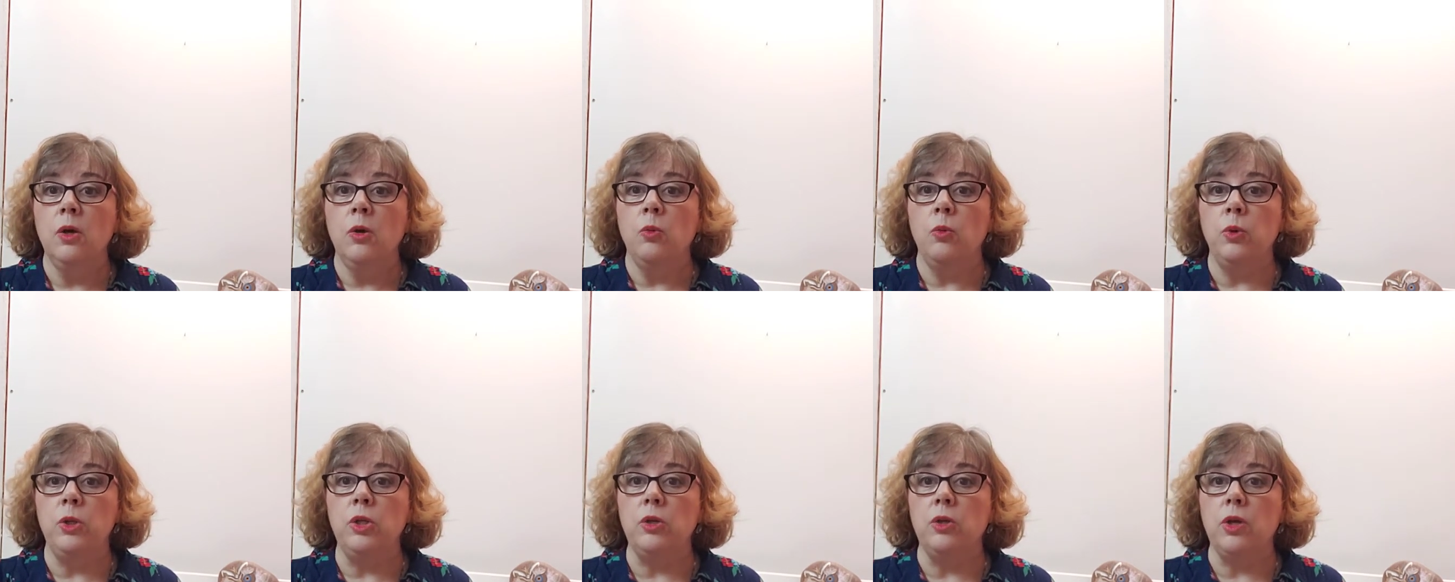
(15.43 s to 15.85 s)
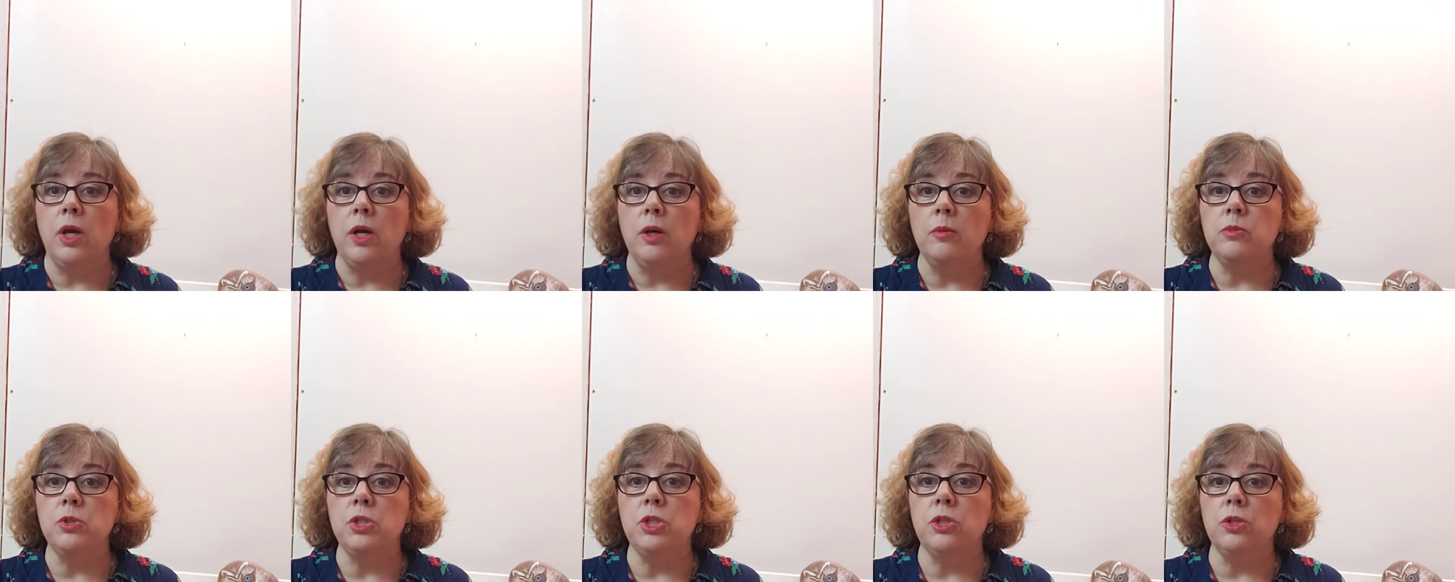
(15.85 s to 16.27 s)
When you
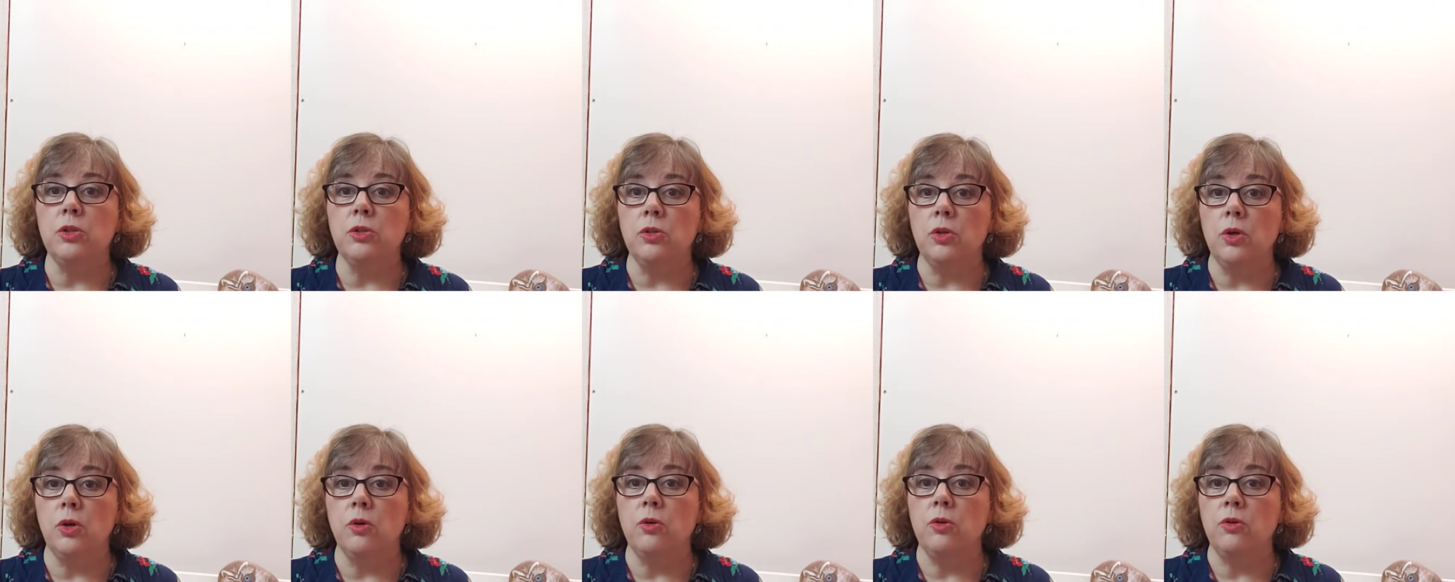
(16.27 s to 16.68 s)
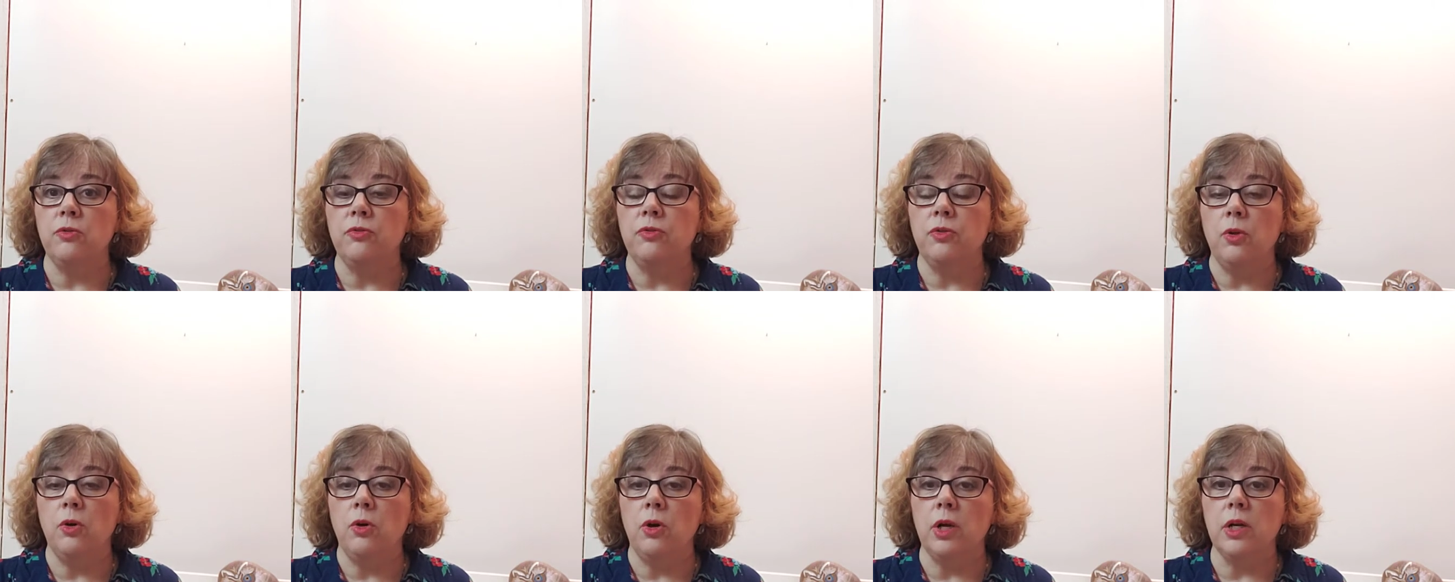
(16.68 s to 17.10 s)
come to your local
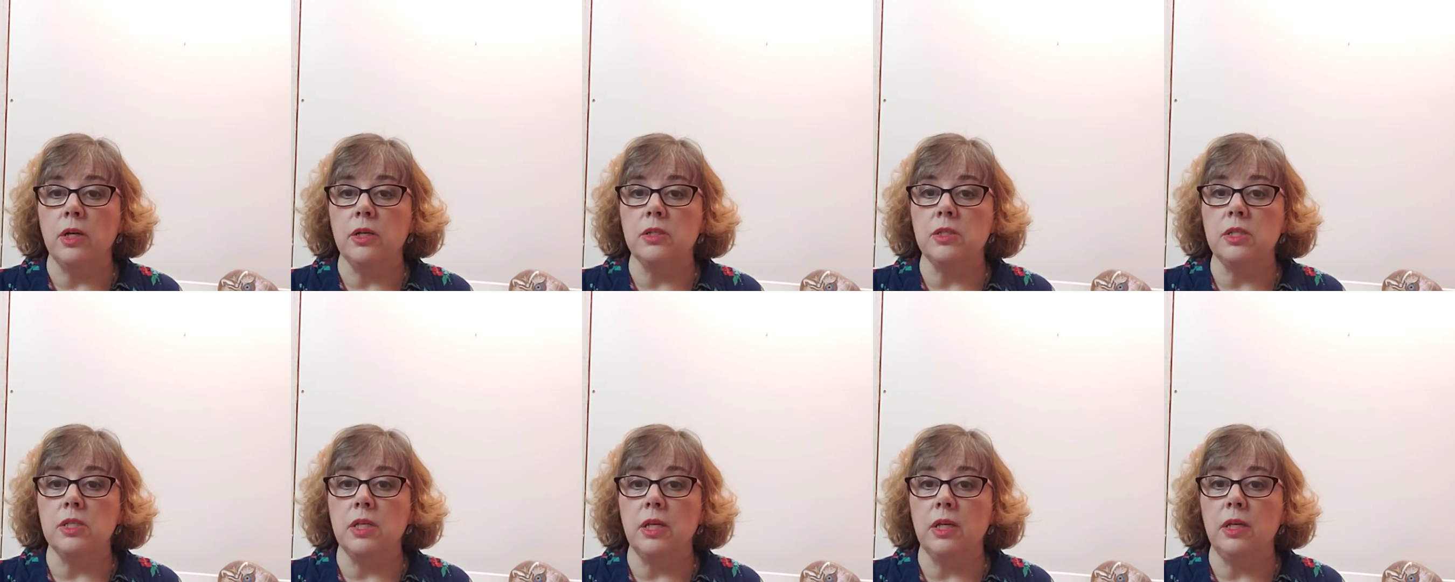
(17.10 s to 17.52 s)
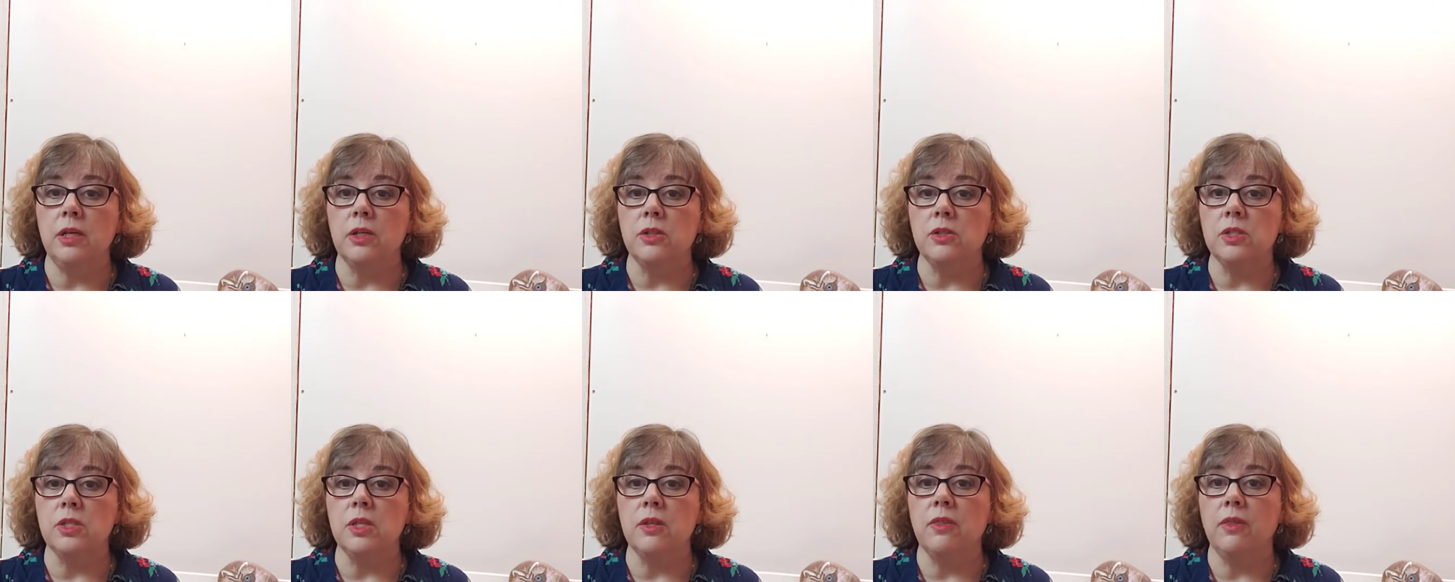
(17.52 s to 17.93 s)
florist,
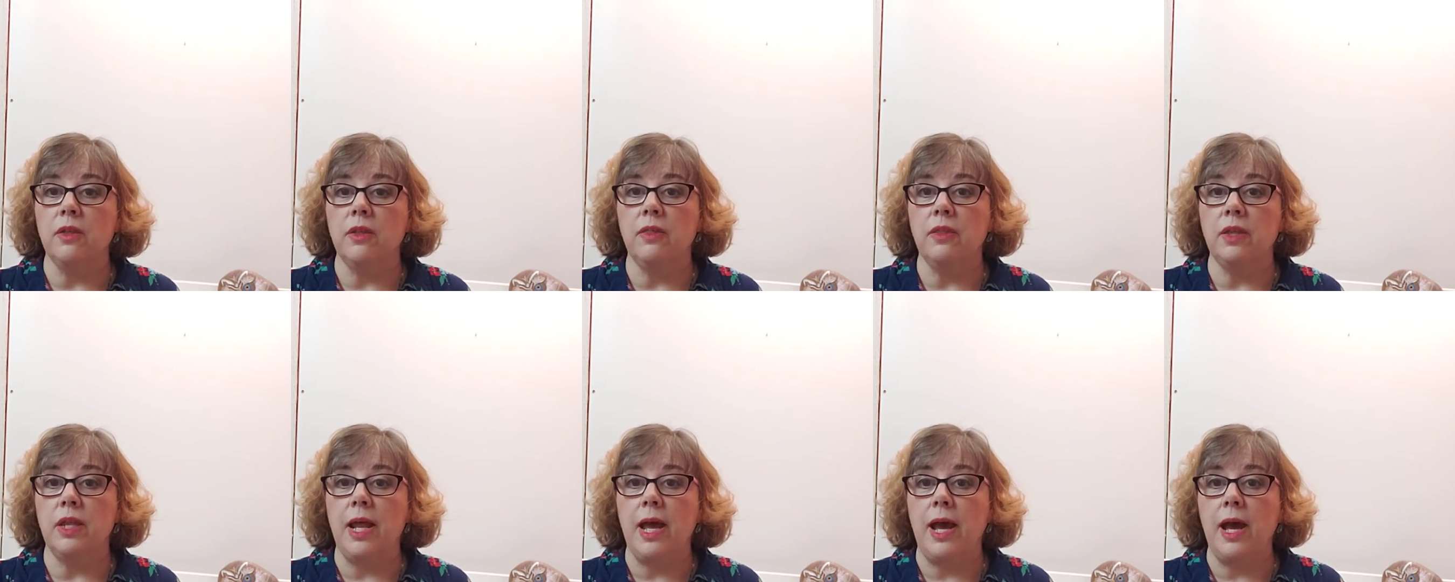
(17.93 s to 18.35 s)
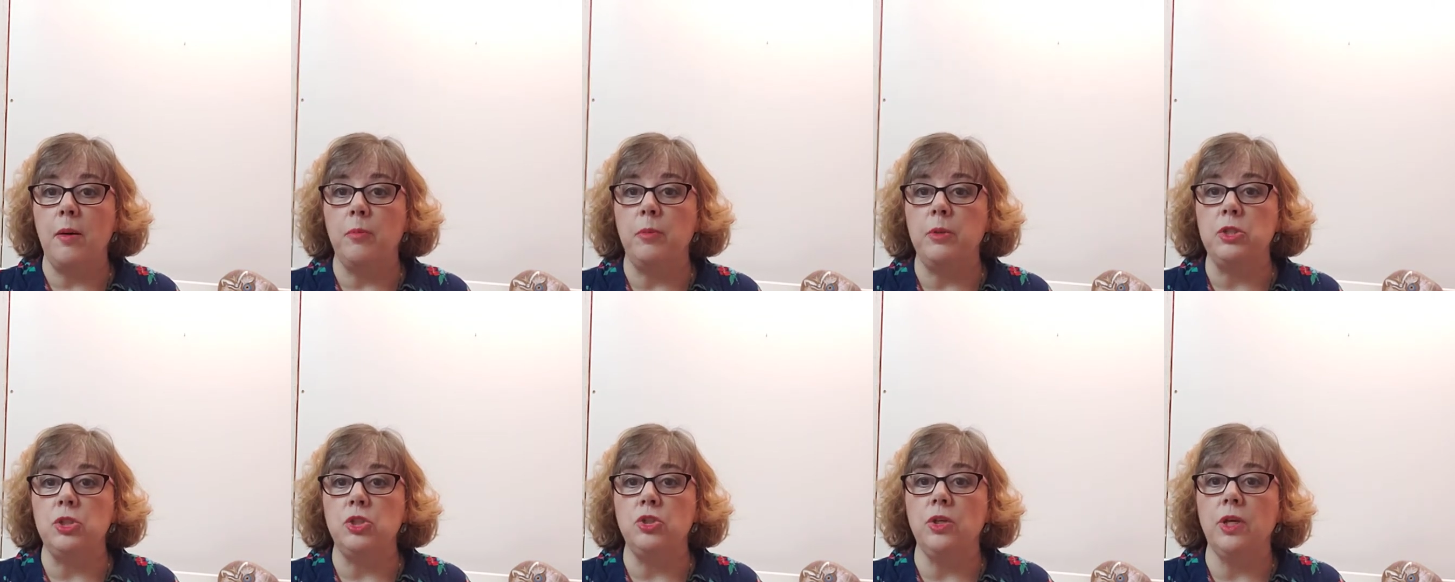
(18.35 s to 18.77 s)
here's the thing that happens.